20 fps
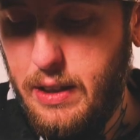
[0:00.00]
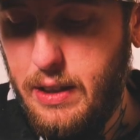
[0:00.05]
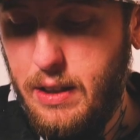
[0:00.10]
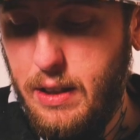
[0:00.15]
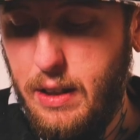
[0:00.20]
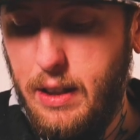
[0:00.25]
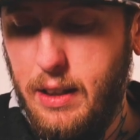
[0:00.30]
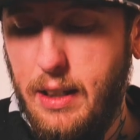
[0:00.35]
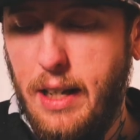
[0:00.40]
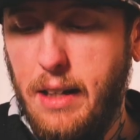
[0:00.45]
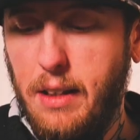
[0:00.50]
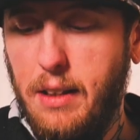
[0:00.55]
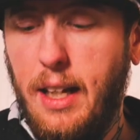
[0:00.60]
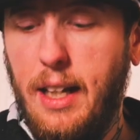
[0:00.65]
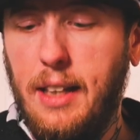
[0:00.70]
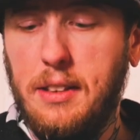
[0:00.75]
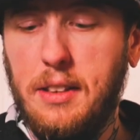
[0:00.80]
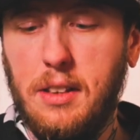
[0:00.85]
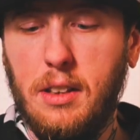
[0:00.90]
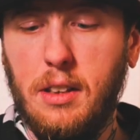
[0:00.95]
Alright, now
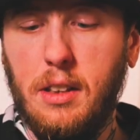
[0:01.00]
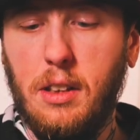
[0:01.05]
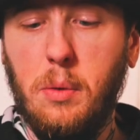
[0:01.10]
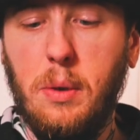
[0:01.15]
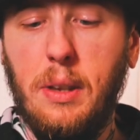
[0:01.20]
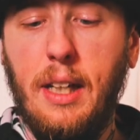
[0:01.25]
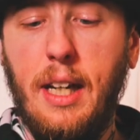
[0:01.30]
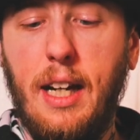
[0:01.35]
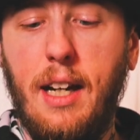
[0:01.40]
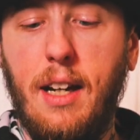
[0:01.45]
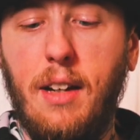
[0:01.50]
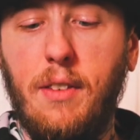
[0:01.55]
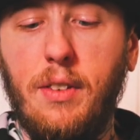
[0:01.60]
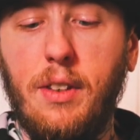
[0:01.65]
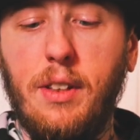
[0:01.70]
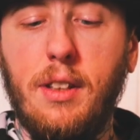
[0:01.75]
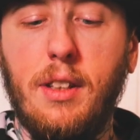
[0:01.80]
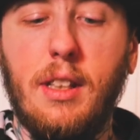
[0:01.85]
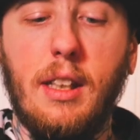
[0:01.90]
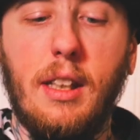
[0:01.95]
lastly we have
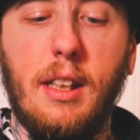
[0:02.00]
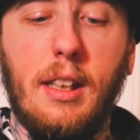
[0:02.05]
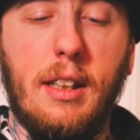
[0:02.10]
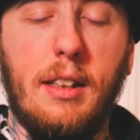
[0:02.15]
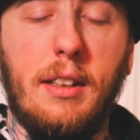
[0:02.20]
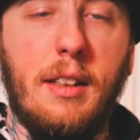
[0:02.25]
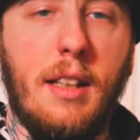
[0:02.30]
the